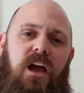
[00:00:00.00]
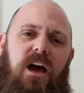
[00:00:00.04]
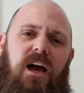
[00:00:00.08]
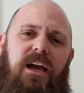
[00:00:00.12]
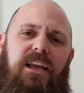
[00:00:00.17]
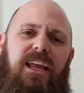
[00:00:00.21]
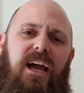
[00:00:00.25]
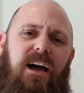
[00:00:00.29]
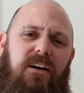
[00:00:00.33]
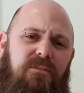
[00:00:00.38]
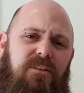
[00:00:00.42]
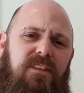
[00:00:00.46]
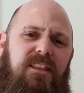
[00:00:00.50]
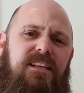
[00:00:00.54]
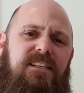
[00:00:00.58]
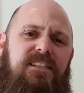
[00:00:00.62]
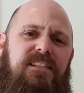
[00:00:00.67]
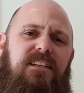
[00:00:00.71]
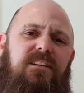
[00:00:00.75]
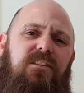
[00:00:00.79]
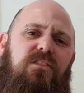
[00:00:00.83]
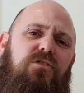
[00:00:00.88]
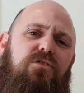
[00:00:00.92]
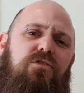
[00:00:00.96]
I covered
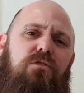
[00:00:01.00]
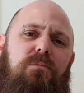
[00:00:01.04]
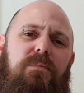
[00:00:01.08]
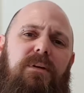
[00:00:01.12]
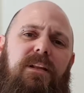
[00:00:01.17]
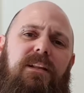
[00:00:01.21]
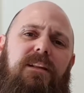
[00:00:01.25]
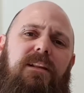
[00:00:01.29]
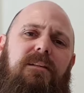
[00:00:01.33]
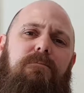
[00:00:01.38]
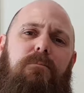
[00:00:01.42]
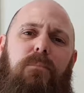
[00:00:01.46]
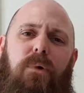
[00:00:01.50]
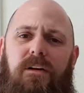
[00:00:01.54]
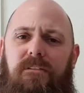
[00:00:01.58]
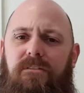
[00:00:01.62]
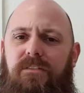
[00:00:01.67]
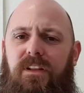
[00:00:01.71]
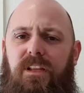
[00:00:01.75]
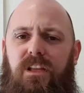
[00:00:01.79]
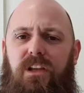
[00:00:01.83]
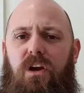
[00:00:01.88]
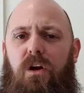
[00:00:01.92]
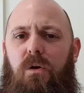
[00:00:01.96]
this a little bit in my
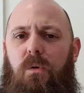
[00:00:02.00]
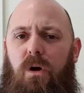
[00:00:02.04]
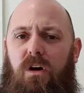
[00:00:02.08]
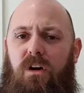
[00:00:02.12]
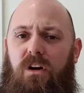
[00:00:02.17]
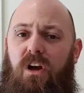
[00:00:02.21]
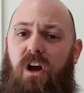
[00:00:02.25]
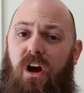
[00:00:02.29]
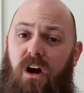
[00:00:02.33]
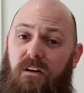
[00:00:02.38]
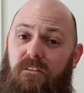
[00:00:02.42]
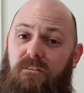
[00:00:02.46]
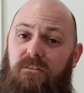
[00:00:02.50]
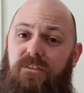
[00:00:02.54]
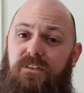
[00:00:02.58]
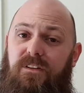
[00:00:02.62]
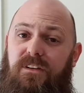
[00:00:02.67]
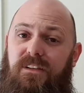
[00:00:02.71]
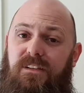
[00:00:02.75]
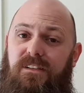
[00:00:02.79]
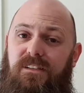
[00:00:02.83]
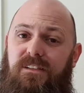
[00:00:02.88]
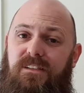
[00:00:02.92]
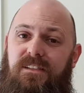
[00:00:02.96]
video on
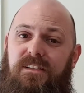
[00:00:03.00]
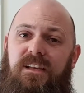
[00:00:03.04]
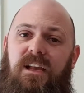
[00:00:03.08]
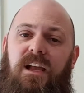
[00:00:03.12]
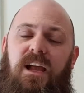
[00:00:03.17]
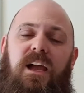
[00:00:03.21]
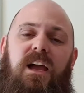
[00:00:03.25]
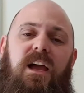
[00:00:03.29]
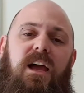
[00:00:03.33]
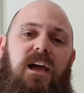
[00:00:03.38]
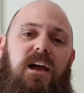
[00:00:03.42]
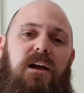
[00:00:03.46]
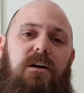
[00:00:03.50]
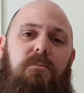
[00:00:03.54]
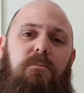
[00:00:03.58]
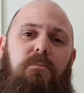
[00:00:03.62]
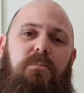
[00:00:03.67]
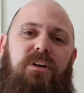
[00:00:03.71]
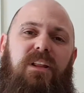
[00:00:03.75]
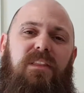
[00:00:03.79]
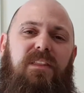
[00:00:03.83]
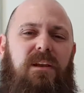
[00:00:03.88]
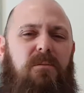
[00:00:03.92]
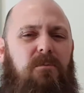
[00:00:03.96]
confidence,
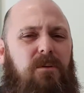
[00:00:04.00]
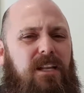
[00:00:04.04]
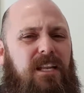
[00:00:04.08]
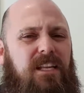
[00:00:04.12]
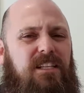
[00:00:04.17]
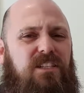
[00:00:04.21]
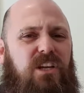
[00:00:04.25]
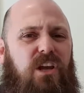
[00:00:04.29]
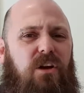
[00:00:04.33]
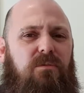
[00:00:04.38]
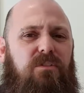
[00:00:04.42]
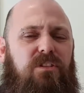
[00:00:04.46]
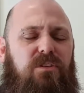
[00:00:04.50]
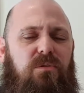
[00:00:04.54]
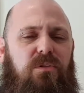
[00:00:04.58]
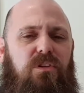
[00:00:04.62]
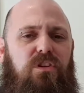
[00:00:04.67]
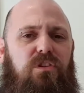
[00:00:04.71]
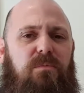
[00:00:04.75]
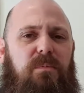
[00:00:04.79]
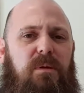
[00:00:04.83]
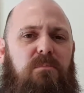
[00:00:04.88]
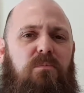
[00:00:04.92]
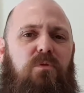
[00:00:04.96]
but I think we need to go into a
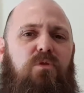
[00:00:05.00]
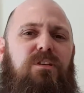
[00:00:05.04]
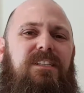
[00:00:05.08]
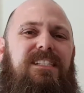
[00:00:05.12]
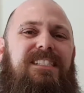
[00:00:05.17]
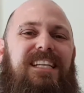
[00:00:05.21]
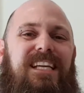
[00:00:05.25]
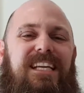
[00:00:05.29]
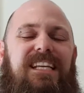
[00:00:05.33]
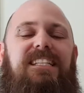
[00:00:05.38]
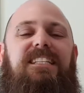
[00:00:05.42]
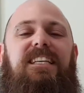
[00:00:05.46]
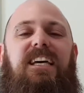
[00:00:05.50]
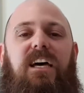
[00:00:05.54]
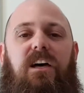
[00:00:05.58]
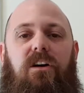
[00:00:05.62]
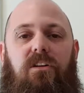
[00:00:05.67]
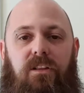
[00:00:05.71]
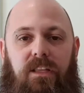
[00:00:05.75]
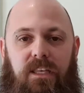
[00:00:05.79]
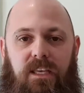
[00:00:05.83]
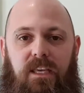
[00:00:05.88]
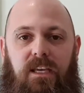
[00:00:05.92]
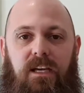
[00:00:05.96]
little bit more
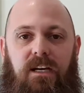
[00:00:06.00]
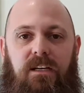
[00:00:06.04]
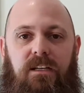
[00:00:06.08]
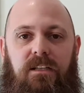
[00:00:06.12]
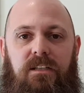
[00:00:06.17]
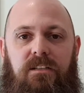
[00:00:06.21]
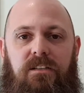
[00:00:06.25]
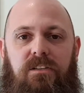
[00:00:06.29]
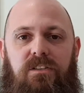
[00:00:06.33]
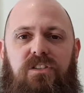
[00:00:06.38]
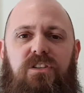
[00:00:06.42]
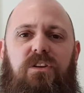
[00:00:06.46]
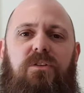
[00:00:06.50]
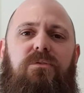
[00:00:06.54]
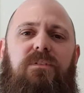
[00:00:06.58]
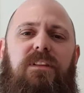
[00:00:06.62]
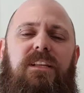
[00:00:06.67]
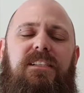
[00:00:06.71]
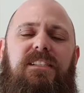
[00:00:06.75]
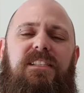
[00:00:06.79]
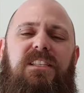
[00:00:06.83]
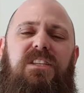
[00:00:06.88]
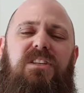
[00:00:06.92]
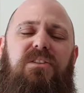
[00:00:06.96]
detail here. So
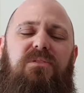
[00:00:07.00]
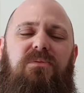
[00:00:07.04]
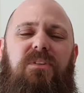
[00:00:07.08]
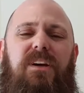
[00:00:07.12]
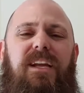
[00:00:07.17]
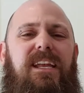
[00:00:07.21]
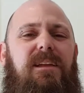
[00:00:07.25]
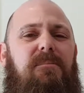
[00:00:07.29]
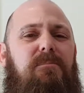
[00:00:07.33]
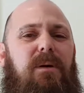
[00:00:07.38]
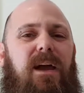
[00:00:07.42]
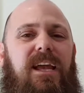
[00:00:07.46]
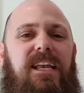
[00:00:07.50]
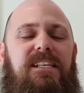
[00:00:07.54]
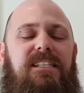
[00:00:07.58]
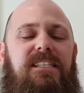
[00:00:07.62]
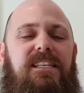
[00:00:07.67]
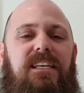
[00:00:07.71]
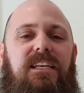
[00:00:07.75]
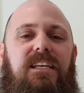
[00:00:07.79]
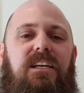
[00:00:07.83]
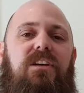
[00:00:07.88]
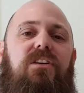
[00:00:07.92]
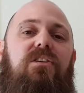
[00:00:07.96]
there's three
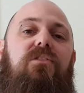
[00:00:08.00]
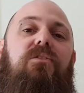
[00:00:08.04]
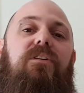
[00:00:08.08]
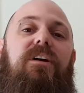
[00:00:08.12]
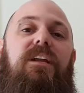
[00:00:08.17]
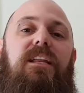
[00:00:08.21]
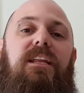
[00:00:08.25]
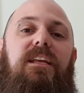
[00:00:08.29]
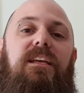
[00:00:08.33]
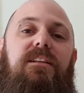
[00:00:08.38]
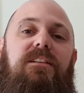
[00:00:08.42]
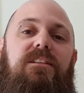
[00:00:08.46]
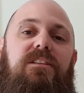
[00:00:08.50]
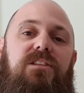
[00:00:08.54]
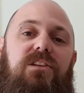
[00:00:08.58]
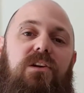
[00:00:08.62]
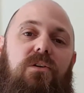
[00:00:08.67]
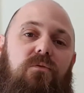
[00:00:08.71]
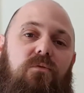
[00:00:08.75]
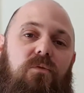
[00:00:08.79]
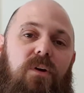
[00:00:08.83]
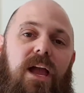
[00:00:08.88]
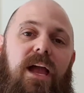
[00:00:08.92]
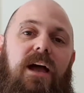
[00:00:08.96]
basic ingredients
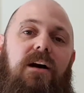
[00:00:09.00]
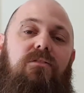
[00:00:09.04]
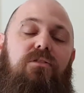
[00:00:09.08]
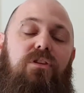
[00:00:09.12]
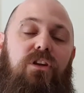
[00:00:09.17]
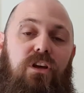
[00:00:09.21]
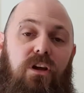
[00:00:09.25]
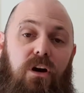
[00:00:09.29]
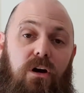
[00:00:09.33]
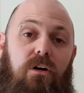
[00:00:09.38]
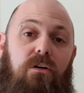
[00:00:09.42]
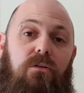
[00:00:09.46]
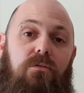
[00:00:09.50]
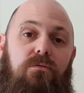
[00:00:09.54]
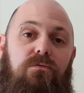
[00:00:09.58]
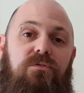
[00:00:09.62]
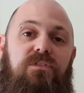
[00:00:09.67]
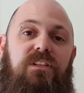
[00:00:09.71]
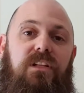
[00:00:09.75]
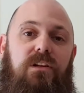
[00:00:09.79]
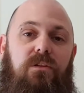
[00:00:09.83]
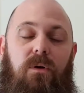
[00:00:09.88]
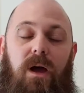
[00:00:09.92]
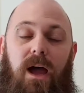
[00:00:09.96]
around
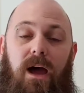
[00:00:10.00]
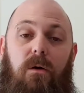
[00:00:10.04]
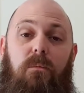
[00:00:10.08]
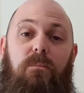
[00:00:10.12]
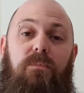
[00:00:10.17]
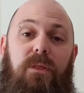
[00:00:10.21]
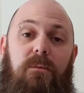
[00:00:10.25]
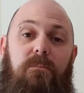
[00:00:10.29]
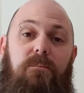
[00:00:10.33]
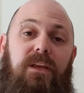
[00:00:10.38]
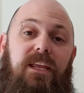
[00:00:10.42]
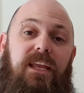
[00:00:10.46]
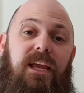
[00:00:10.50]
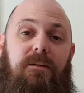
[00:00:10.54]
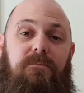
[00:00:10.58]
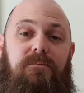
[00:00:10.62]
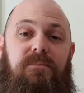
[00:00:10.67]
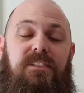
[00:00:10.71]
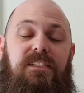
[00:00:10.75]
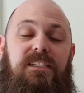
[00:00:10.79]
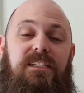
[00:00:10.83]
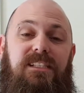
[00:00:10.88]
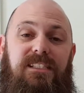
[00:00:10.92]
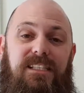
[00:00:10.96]
goals that'll help them
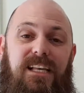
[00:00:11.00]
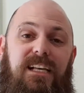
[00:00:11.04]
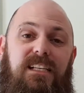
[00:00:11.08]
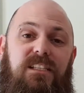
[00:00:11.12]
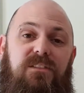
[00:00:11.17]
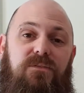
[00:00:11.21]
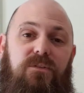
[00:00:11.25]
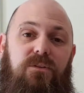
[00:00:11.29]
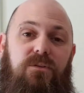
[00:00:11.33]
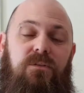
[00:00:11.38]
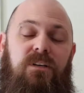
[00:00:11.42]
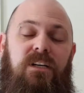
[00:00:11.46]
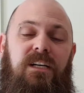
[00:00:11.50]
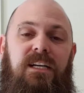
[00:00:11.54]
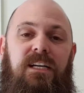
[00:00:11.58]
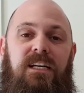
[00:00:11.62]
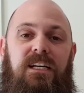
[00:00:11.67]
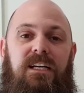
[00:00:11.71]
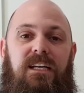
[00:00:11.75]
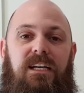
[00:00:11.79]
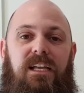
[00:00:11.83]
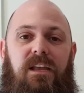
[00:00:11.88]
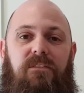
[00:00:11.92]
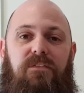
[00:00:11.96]
become successful.
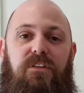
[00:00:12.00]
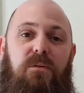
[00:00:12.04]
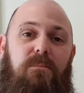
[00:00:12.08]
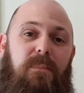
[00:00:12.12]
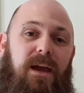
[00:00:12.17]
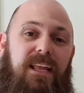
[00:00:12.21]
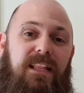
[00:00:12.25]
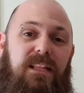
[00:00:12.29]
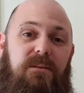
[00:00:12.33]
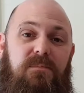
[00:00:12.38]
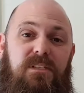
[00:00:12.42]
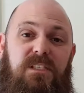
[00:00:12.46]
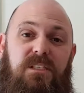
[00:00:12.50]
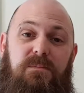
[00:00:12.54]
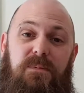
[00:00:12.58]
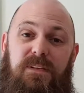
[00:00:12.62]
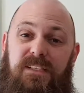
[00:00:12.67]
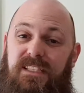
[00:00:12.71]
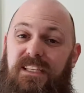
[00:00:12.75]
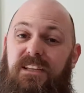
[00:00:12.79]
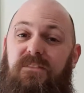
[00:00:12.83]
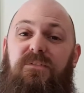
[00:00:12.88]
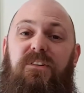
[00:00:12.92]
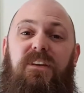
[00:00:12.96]
If you make them
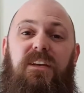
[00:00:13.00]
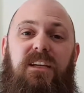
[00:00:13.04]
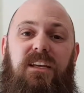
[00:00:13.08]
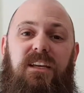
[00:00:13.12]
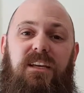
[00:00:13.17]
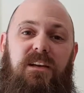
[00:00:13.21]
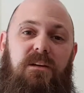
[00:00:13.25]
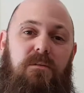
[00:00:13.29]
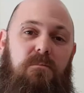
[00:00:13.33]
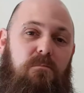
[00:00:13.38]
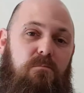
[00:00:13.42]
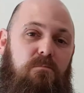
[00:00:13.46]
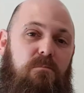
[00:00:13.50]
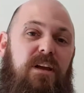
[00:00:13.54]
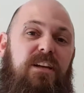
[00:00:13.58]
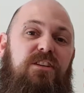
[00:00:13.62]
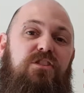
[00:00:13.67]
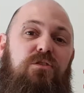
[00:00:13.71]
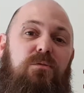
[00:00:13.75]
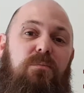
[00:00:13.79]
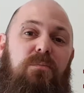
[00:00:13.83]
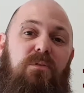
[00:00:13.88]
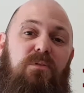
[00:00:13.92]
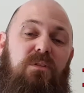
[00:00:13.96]
specific,
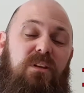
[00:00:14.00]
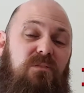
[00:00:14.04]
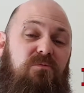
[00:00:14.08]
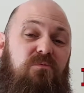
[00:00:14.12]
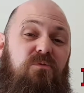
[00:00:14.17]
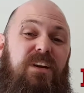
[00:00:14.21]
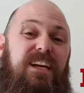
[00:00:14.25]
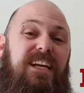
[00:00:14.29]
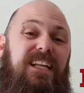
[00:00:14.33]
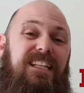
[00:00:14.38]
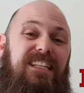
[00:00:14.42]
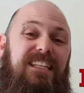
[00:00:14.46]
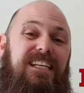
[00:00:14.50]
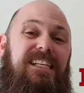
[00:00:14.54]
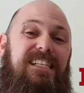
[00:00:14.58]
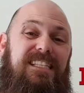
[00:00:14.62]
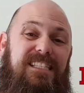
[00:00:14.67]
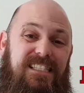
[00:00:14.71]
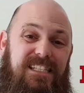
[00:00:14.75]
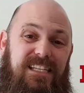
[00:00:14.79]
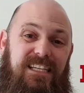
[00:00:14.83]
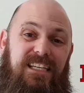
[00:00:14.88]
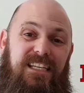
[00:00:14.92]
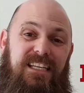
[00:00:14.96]
measurable, and
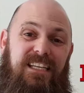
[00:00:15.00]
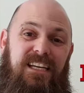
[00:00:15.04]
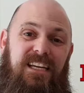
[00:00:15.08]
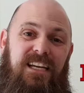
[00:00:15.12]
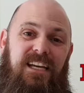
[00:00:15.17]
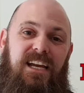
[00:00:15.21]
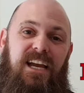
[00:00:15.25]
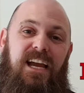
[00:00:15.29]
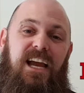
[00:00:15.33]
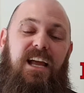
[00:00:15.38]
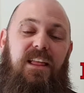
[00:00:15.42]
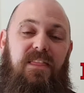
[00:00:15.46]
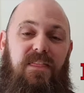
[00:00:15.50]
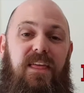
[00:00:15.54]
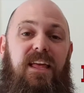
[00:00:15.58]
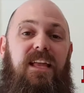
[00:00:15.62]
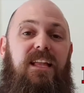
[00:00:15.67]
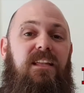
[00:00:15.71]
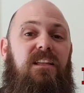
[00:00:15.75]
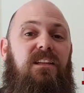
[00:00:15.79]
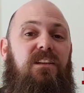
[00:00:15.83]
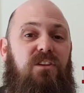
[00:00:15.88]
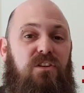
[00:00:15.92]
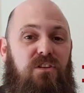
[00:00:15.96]
realistic,
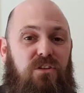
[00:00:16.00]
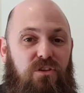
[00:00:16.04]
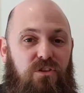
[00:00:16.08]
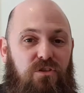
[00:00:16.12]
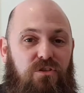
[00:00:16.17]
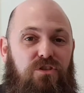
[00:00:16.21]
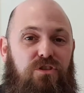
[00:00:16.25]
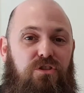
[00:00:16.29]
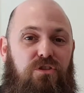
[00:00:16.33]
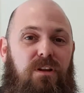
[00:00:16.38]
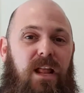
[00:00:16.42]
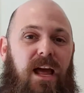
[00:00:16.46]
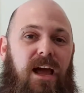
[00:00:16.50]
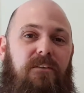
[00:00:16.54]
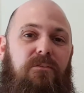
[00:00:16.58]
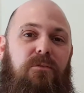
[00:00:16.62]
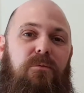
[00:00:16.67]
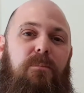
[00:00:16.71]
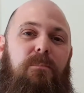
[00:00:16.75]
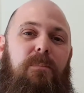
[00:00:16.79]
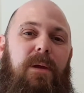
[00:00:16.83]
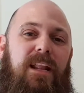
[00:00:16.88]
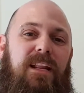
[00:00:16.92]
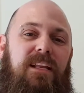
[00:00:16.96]
then you should have
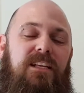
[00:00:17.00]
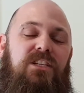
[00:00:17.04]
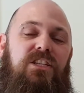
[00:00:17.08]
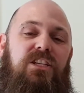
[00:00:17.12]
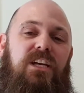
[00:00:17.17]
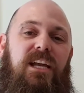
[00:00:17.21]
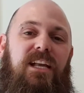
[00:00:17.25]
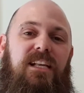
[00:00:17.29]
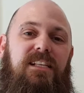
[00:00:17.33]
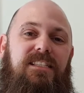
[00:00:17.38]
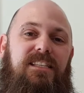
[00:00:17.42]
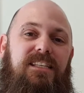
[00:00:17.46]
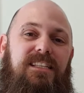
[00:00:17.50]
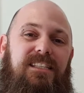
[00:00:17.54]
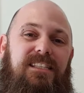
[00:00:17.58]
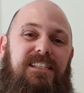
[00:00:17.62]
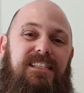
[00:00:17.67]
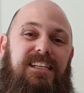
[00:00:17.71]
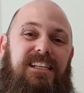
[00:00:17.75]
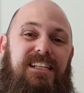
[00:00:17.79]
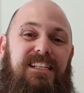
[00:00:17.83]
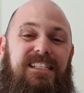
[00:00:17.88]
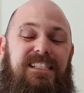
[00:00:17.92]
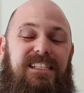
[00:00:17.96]
a better chance at
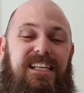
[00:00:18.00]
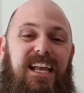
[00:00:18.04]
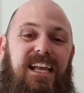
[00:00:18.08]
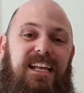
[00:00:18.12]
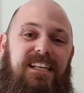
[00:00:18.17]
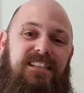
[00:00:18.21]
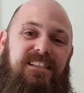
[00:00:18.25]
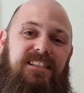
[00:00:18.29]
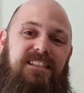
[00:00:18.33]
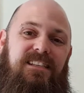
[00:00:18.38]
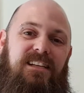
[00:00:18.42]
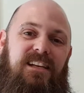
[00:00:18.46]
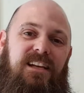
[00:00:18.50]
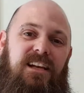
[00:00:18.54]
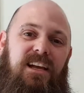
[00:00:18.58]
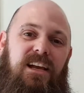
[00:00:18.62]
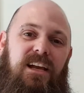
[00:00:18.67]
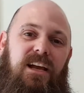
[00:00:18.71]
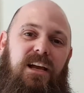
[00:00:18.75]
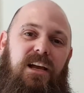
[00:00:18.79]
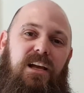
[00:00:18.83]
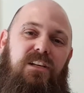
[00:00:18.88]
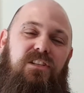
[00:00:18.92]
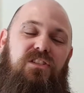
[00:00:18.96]
success.
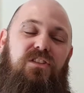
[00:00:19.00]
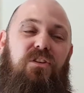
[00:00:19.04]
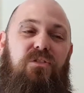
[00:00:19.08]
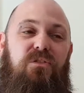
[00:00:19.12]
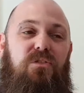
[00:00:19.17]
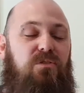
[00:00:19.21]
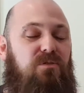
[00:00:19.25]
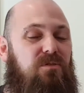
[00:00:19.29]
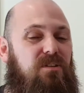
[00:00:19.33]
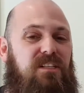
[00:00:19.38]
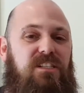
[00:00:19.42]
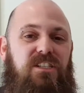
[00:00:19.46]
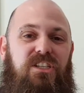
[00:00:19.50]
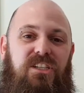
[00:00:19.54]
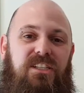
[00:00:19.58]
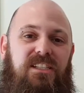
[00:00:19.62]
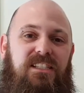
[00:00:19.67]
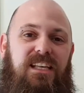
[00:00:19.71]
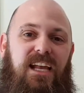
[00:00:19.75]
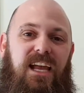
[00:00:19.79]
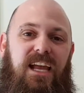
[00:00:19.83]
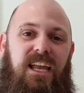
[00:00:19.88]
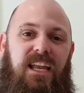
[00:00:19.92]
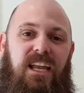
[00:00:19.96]
There's no good in
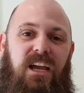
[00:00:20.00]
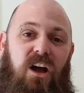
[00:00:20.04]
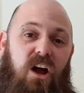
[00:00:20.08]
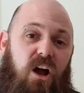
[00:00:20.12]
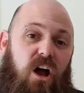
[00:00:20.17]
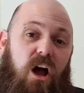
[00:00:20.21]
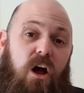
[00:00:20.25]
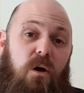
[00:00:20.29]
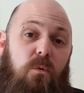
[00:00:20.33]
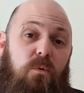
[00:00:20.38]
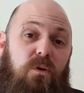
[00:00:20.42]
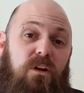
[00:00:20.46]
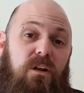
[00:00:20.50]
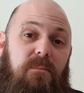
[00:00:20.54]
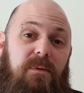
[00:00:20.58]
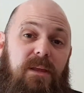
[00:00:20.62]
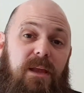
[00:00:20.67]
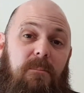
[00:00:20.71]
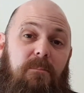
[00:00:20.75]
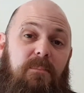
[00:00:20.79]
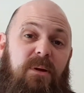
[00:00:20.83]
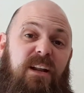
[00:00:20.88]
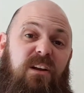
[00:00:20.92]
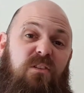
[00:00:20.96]
just saying, I want to
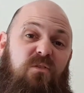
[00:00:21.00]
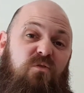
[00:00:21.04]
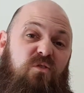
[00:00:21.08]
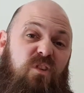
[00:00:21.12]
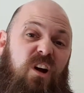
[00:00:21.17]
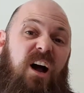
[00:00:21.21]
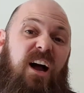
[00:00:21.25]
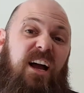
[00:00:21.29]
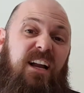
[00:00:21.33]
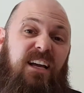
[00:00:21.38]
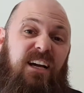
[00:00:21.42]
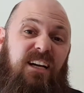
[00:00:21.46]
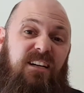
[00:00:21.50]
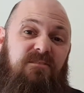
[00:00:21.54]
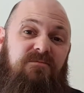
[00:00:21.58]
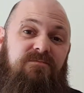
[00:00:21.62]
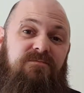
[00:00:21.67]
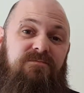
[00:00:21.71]
be a better writer.